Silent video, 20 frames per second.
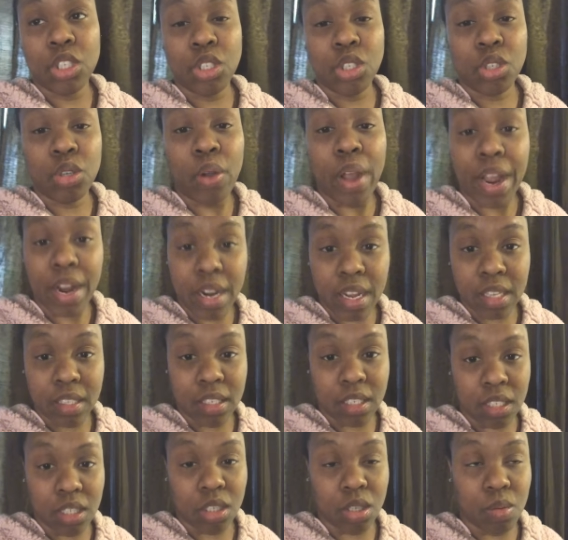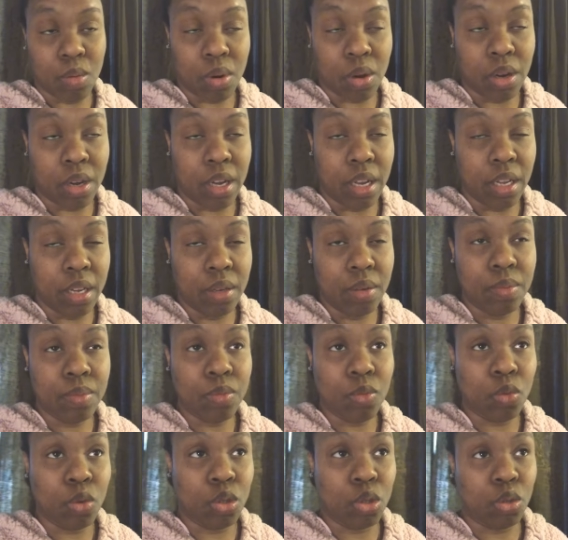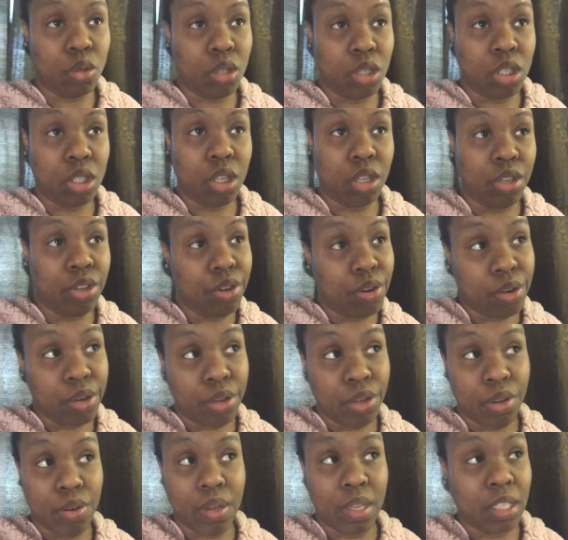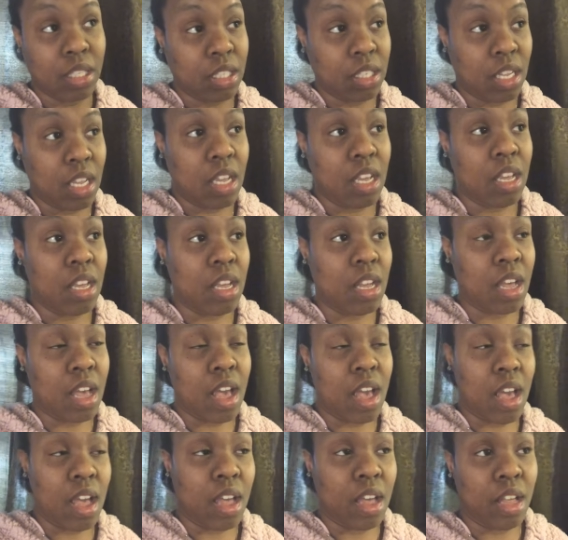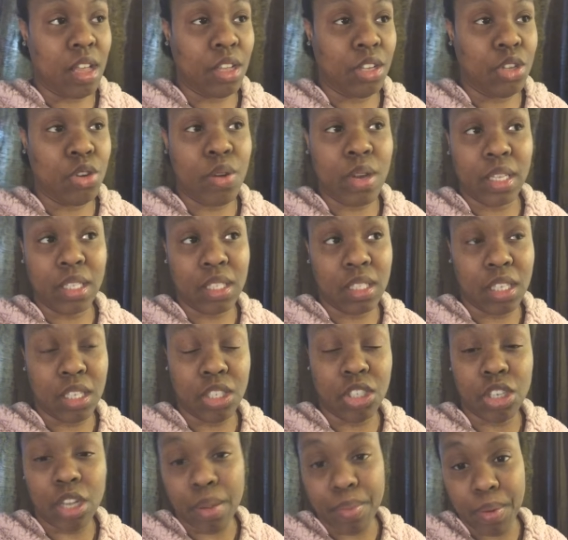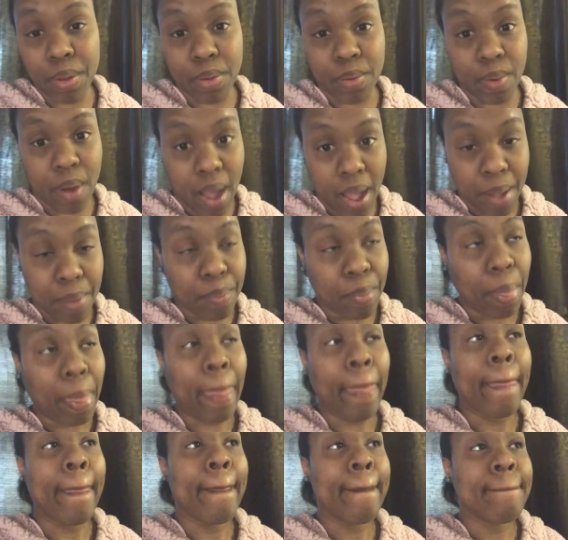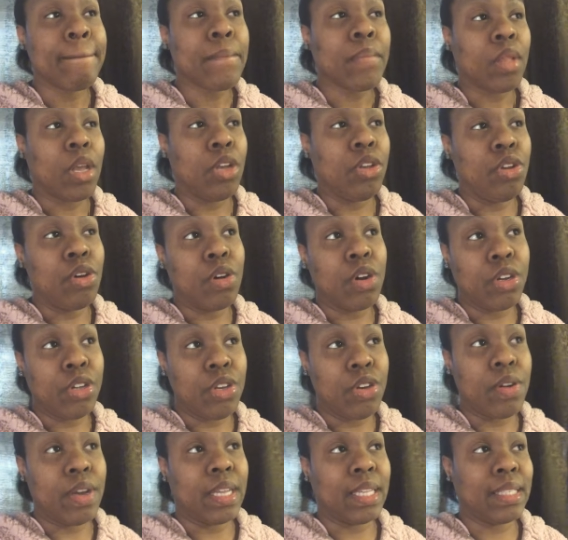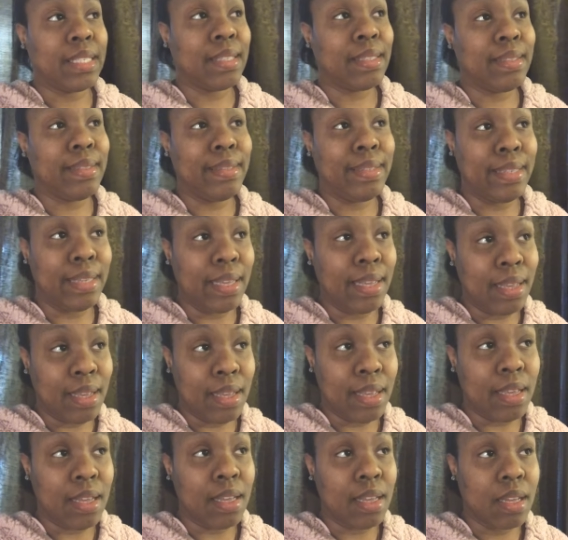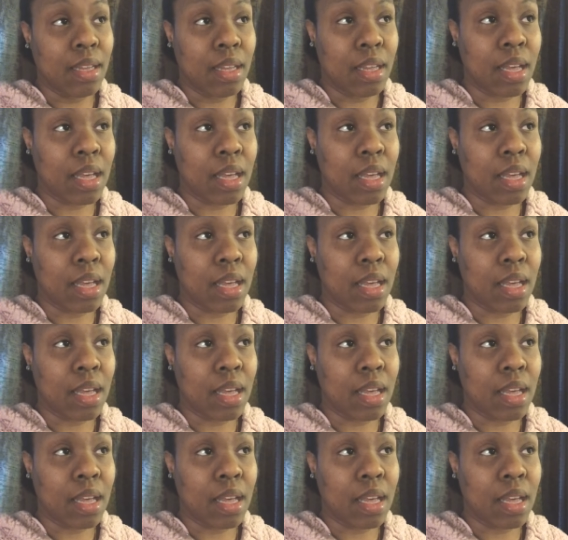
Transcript: trading system on, which was the Euro USD and USD JPY. Euro USD